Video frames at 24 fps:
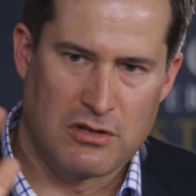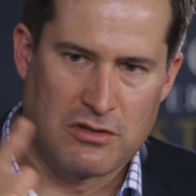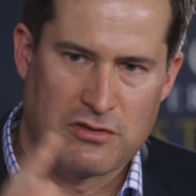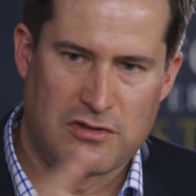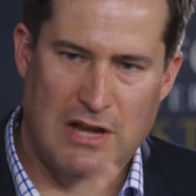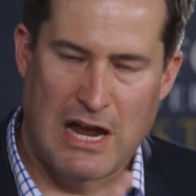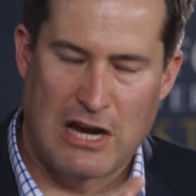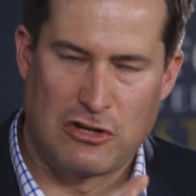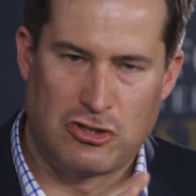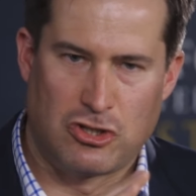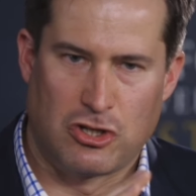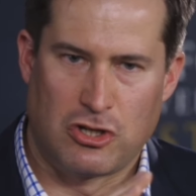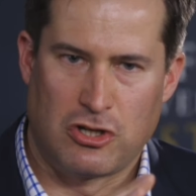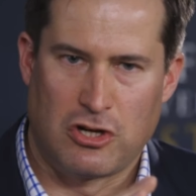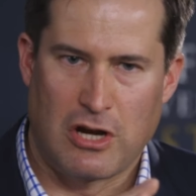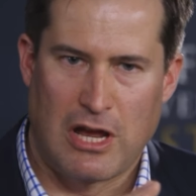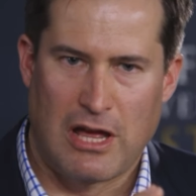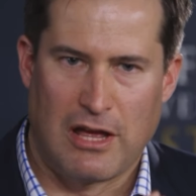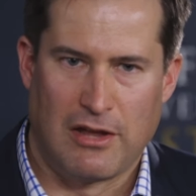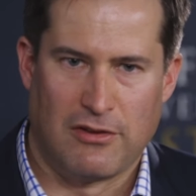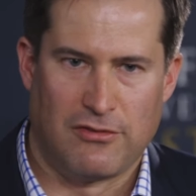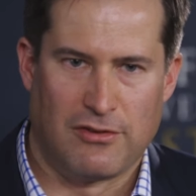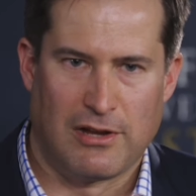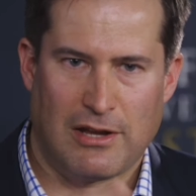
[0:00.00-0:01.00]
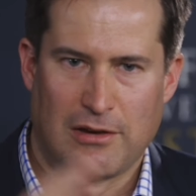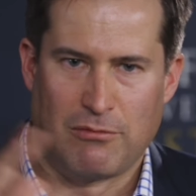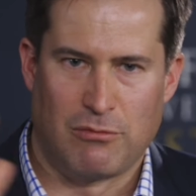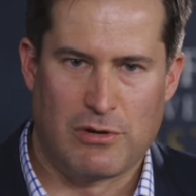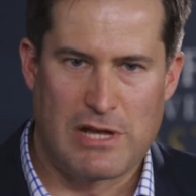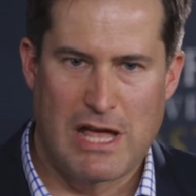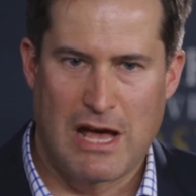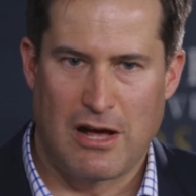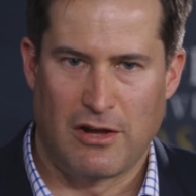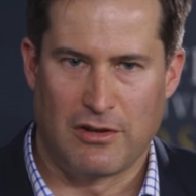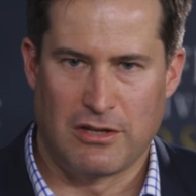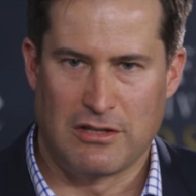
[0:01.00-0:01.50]
stature as a
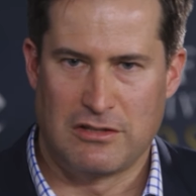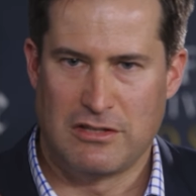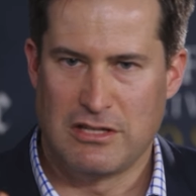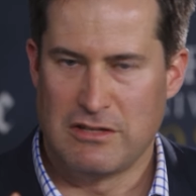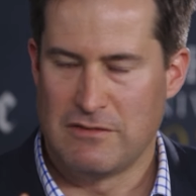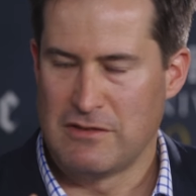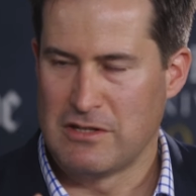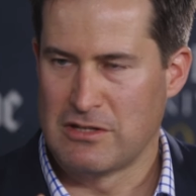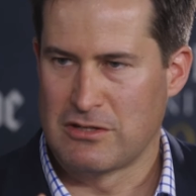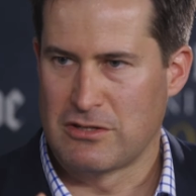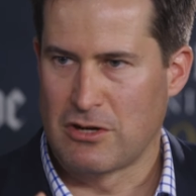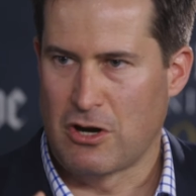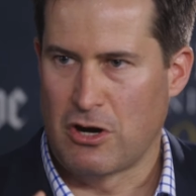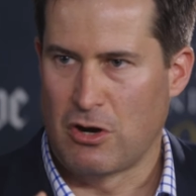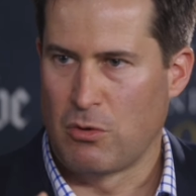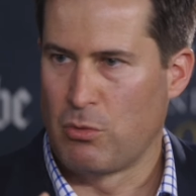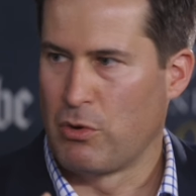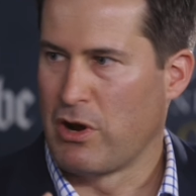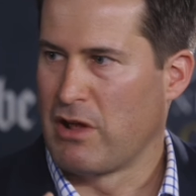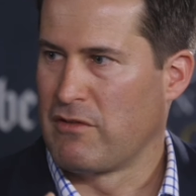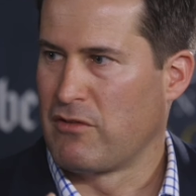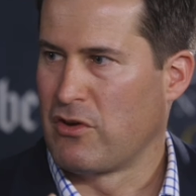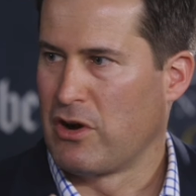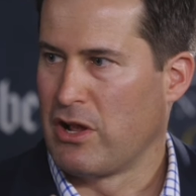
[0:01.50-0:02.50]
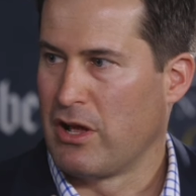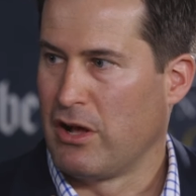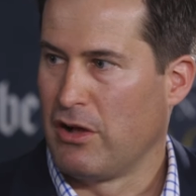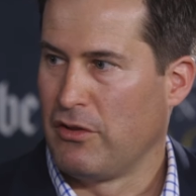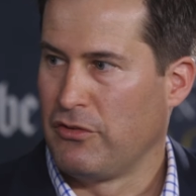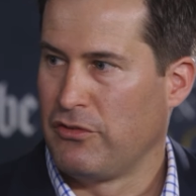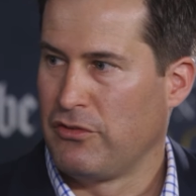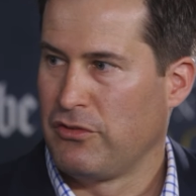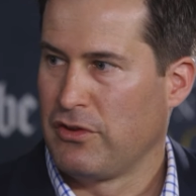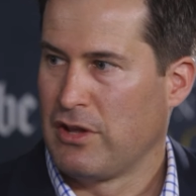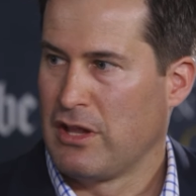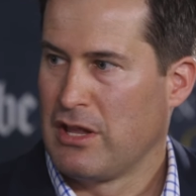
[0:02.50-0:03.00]
reality TV star or whatever
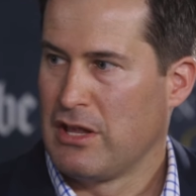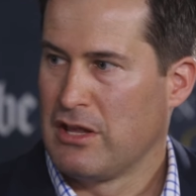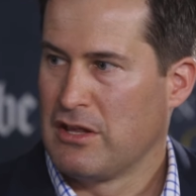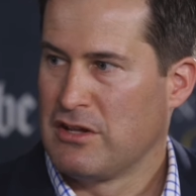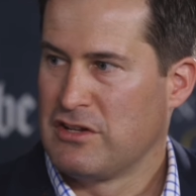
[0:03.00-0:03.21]
else,